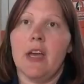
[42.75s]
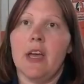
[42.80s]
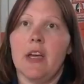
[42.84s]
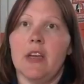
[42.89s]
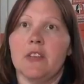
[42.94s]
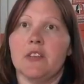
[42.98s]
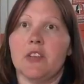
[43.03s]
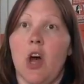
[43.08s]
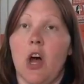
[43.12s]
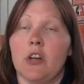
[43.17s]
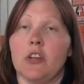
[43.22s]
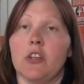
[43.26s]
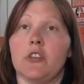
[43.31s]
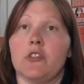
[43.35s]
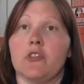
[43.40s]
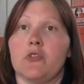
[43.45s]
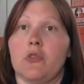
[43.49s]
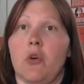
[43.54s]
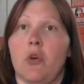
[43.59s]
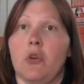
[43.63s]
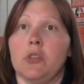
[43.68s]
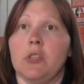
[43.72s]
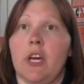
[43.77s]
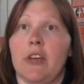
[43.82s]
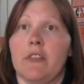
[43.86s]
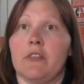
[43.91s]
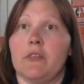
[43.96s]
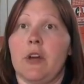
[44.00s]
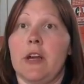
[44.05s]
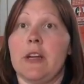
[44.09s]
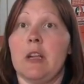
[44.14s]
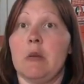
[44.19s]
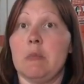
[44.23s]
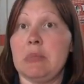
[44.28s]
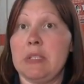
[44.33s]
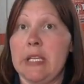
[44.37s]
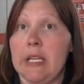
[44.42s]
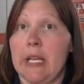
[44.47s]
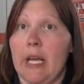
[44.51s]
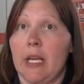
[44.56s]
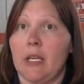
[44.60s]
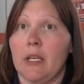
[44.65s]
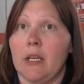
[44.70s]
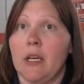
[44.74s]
is uncontrolled life threatening bleeding.